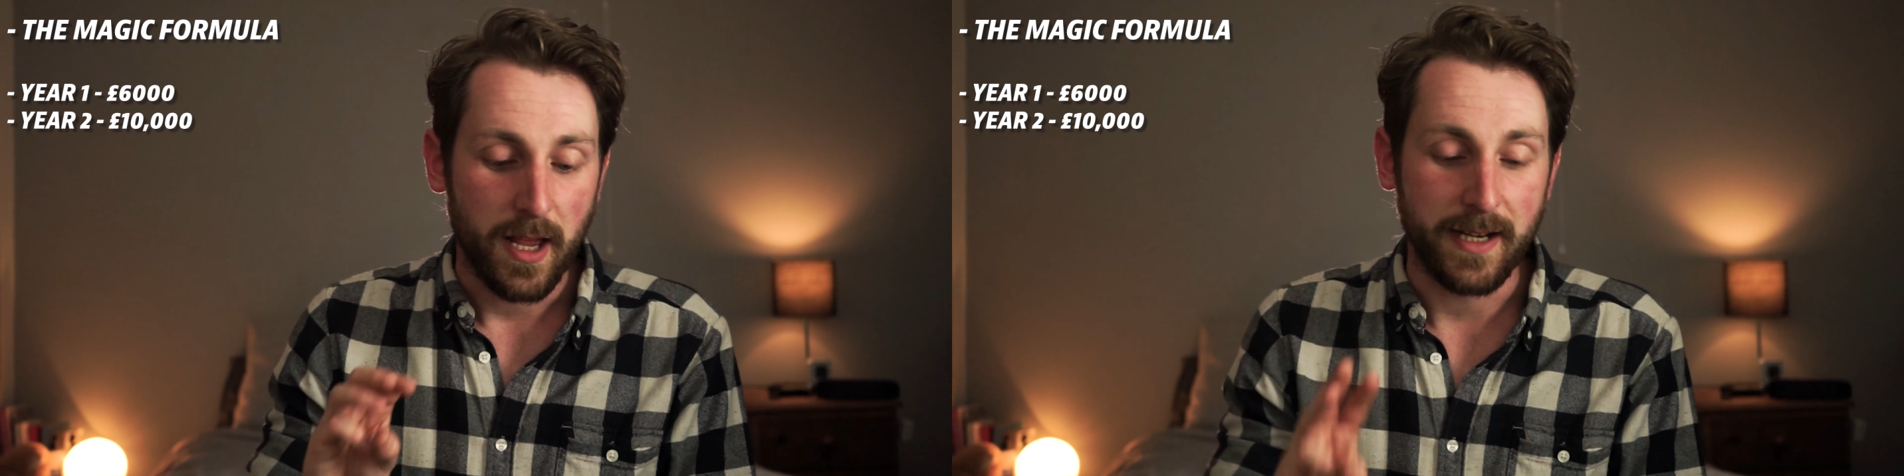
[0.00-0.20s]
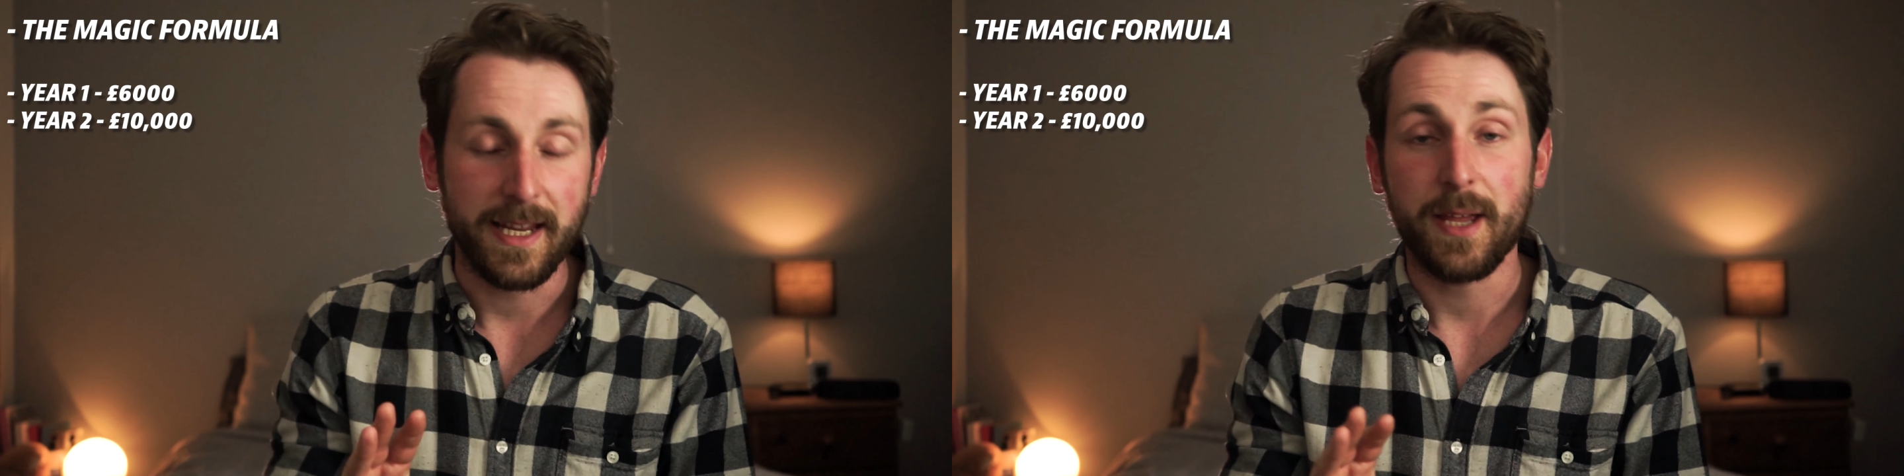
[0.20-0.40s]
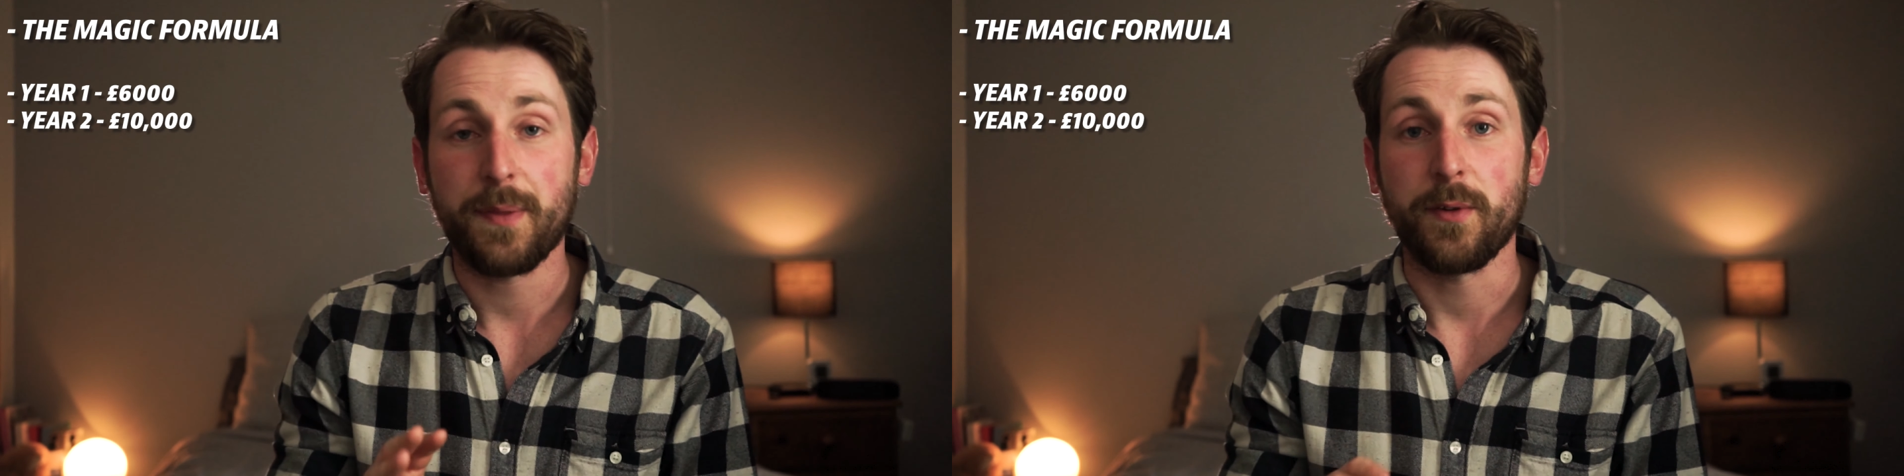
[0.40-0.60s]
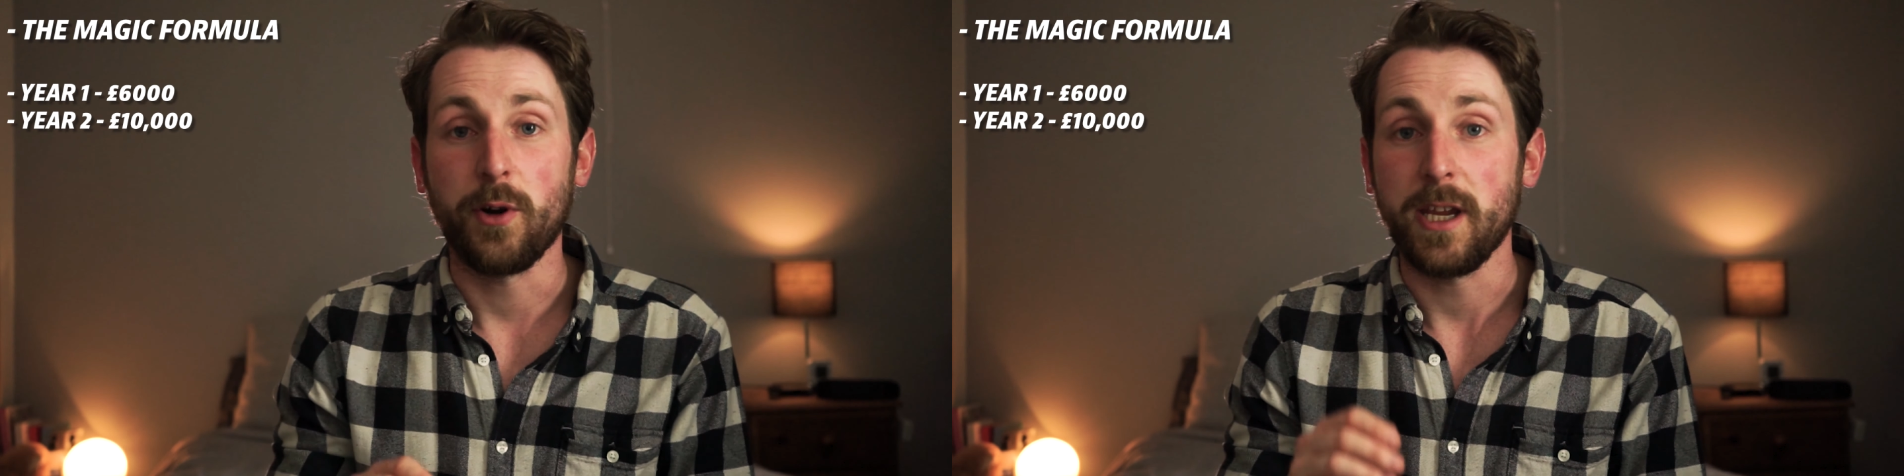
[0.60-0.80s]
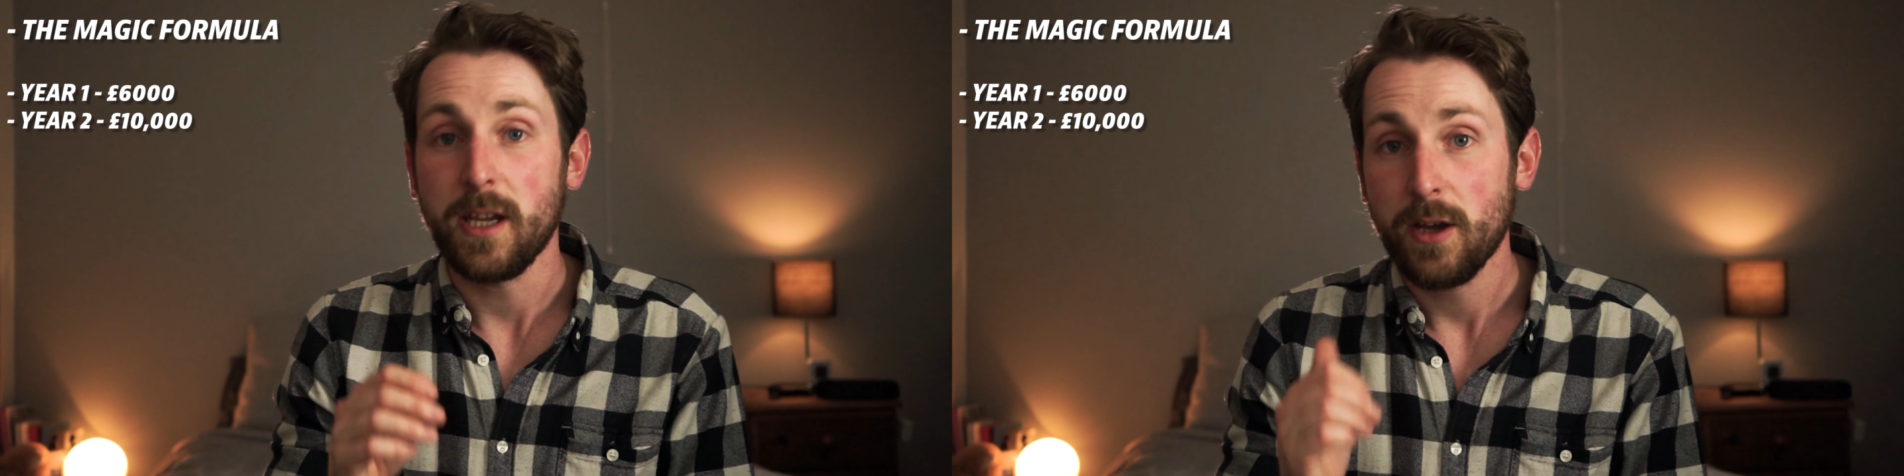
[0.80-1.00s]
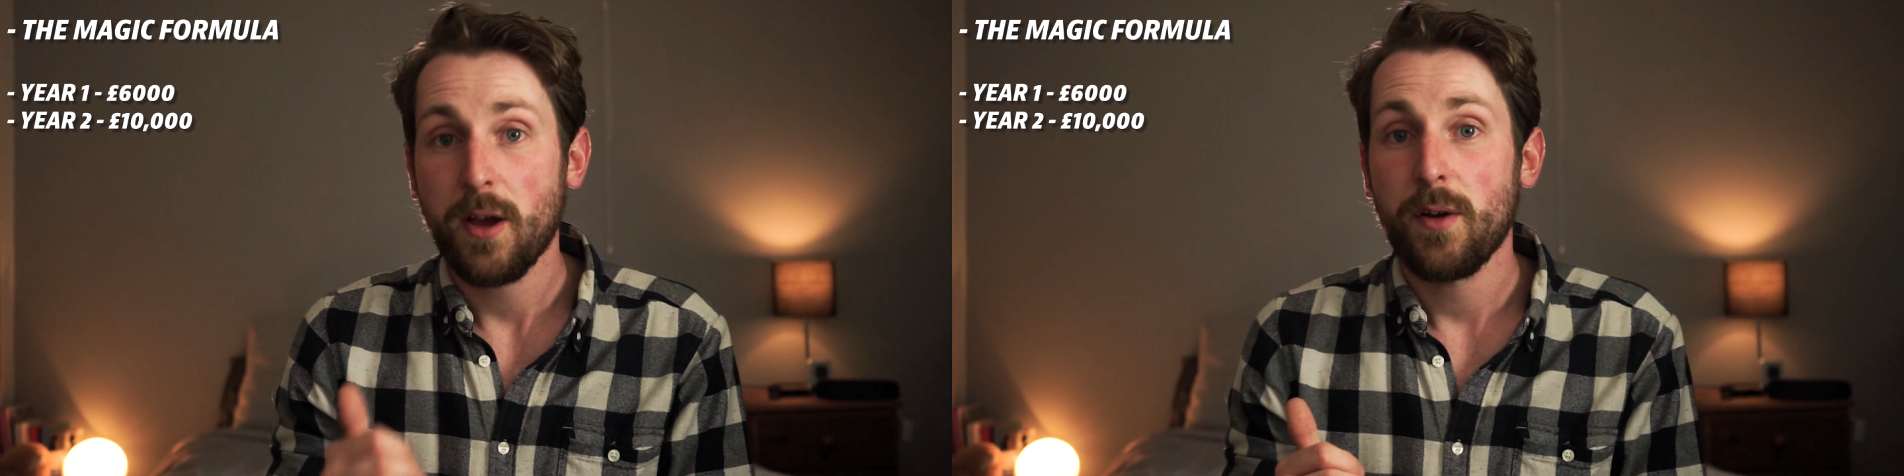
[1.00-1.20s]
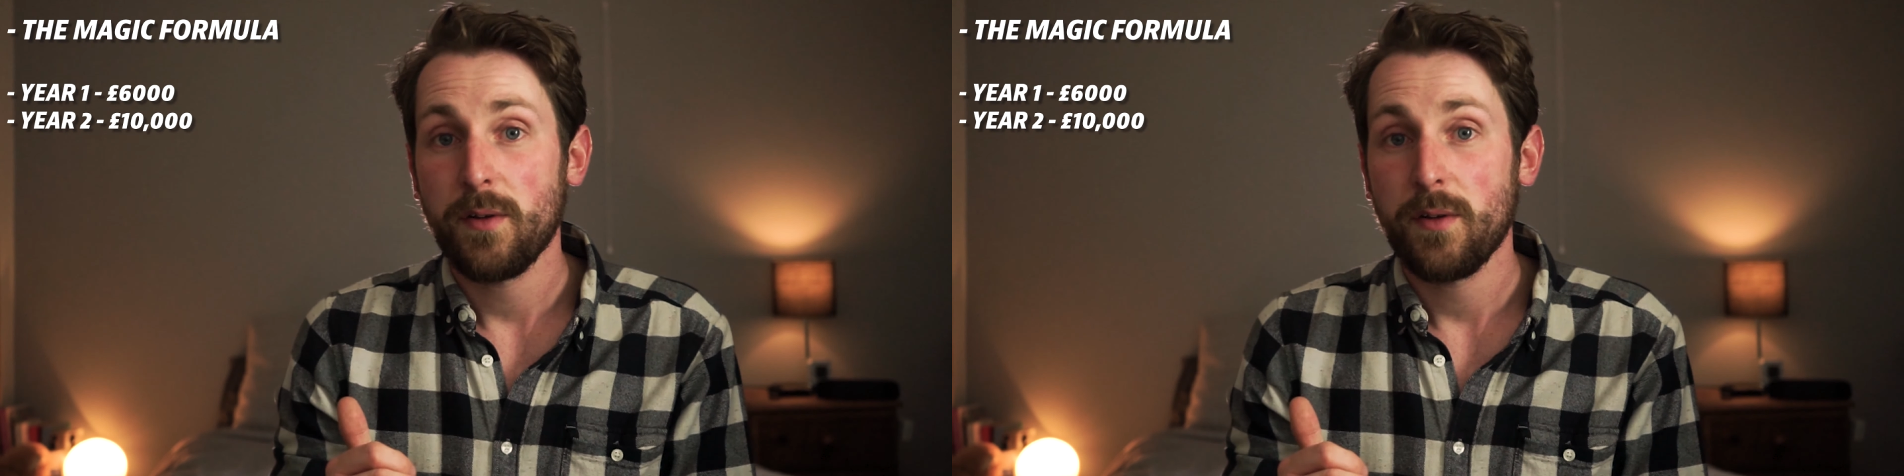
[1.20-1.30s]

and year 3,